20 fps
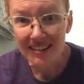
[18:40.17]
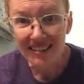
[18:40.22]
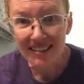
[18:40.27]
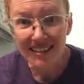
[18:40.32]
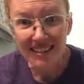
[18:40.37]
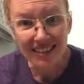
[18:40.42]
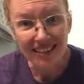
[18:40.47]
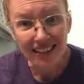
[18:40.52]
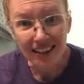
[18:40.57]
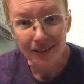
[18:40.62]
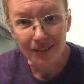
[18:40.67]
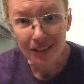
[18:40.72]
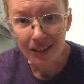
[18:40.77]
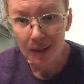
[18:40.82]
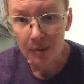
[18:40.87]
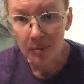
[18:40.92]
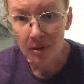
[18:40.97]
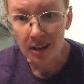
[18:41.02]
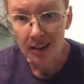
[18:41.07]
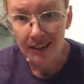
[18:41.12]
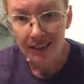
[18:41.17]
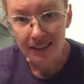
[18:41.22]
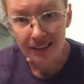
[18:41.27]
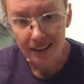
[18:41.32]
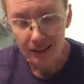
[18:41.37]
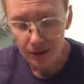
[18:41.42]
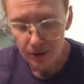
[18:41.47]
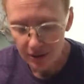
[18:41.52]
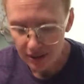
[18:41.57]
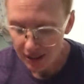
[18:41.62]
stuff that I'm currently
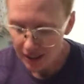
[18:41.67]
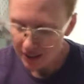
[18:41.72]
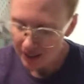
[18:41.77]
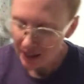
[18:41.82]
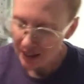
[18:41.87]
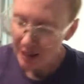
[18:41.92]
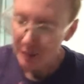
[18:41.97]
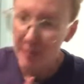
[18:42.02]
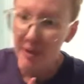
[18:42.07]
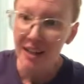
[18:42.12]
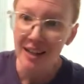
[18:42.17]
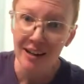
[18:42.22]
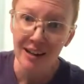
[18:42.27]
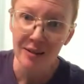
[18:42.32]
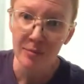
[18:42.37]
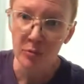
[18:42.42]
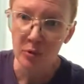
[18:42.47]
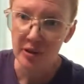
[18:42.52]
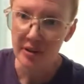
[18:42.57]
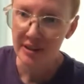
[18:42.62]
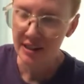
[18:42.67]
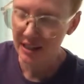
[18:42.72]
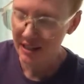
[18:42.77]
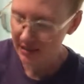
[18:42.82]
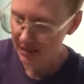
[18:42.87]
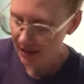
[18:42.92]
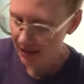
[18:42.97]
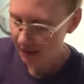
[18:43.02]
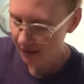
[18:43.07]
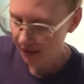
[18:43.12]
using. I may add more things
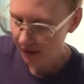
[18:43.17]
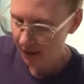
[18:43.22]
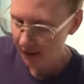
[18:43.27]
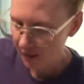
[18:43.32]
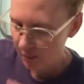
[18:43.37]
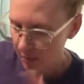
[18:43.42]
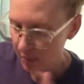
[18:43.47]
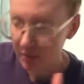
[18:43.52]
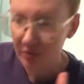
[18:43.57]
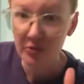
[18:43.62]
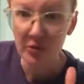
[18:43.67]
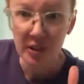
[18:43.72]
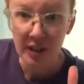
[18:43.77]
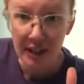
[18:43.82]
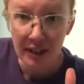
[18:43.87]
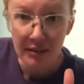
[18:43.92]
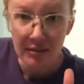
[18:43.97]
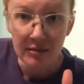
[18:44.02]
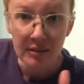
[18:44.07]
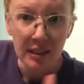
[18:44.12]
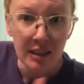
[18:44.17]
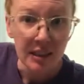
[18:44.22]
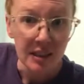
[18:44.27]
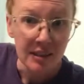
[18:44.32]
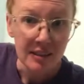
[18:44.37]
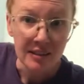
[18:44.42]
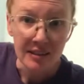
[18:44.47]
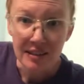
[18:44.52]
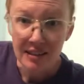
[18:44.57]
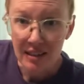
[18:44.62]
in there, but for now,
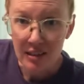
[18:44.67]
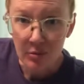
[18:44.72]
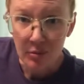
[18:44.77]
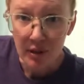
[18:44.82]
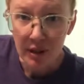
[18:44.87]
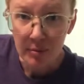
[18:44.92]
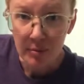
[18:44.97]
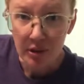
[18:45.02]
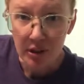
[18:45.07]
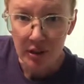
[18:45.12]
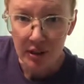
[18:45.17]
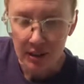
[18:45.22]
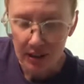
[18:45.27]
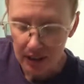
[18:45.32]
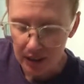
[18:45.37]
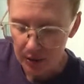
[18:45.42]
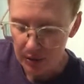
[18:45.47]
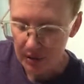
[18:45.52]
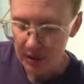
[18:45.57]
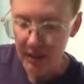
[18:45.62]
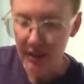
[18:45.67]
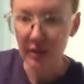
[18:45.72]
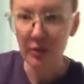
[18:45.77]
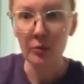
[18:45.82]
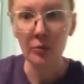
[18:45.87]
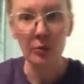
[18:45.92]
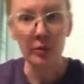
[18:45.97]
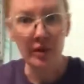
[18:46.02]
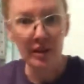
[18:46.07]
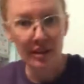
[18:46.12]
this is what I'm currently using
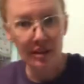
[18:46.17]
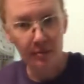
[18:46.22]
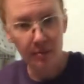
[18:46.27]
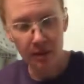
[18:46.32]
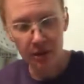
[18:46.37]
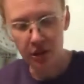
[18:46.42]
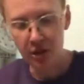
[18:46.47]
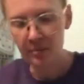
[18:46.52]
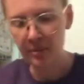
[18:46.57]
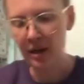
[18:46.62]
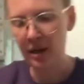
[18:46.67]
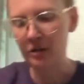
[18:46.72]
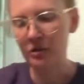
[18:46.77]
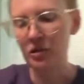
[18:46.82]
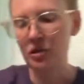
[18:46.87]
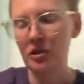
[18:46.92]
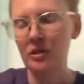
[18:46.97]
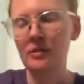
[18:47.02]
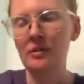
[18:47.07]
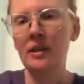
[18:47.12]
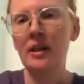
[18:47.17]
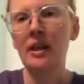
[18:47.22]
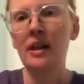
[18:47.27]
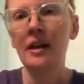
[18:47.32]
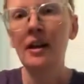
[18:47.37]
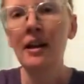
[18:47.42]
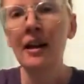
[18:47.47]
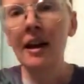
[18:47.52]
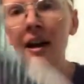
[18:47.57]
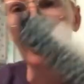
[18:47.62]
with my J-pouch.
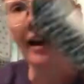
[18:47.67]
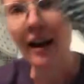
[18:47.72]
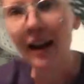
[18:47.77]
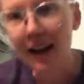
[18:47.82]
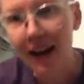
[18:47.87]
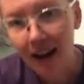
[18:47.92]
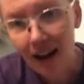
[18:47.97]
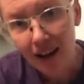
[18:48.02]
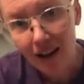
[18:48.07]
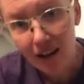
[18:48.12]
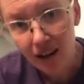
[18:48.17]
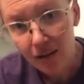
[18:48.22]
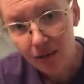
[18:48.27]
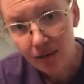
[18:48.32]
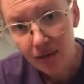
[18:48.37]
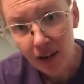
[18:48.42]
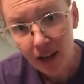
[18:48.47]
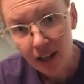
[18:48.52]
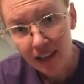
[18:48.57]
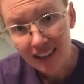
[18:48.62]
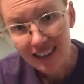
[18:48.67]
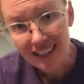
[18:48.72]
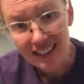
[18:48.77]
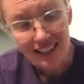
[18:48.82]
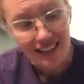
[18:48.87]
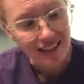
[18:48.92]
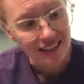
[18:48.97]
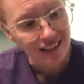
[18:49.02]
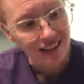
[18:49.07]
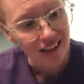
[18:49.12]
I have
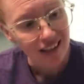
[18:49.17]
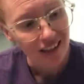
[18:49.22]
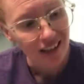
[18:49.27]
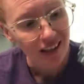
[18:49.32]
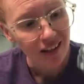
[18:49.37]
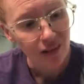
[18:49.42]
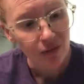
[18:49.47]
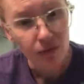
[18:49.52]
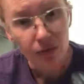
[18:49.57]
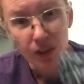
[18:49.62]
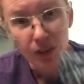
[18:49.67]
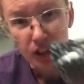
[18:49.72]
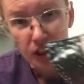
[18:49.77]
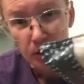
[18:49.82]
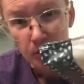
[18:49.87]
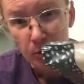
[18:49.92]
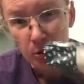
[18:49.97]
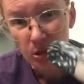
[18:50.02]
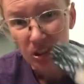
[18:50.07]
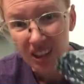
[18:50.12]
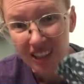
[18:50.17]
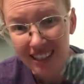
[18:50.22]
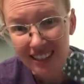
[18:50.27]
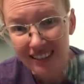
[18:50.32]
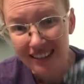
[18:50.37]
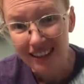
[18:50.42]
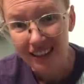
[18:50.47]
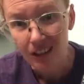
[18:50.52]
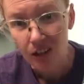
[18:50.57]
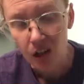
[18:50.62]
these flushable
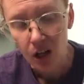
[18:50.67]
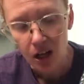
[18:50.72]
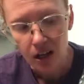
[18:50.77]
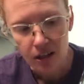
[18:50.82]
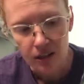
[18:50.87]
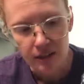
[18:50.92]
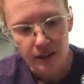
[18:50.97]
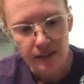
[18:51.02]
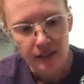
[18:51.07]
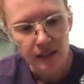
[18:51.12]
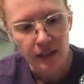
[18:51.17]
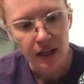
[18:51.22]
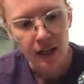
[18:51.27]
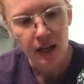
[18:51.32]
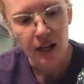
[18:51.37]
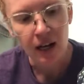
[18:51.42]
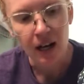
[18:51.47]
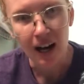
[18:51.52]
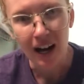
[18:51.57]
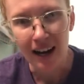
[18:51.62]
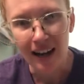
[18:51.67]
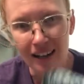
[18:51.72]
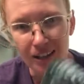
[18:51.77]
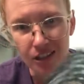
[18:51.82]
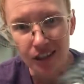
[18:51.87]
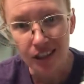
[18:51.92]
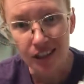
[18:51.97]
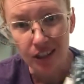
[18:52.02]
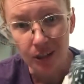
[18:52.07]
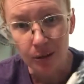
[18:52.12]
cleansing cloths. I
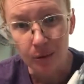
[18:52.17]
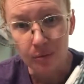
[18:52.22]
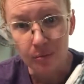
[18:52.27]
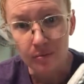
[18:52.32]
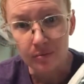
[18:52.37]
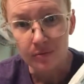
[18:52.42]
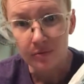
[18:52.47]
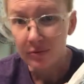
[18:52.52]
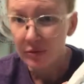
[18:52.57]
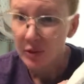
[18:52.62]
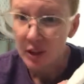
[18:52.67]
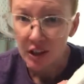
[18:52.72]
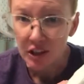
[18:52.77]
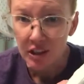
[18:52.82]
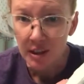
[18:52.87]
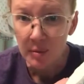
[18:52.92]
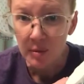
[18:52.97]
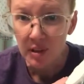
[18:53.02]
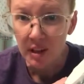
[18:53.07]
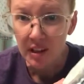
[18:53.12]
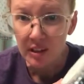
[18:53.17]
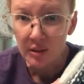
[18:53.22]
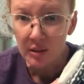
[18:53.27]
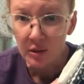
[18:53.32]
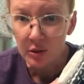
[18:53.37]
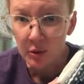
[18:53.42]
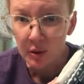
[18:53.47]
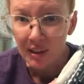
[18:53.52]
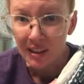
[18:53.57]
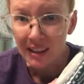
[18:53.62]
actually don't flush them down the
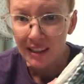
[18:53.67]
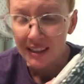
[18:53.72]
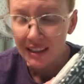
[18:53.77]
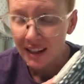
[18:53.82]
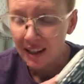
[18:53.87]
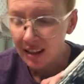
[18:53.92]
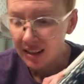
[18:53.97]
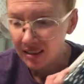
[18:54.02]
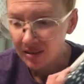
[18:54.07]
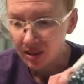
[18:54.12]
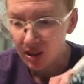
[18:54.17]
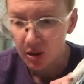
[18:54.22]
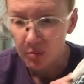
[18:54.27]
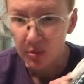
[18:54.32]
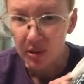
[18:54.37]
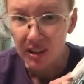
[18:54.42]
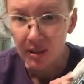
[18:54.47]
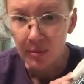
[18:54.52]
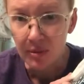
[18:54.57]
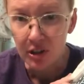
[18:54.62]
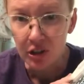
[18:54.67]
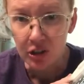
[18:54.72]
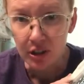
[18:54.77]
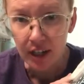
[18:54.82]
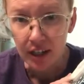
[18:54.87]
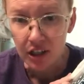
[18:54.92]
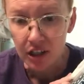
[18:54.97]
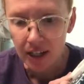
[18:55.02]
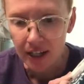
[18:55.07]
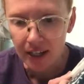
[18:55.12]
toilet. I still put them in the
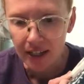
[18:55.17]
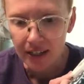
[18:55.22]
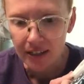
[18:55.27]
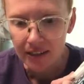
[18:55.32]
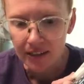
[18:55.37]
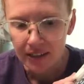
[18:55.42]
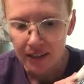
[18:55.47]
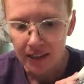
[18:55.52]
trash can,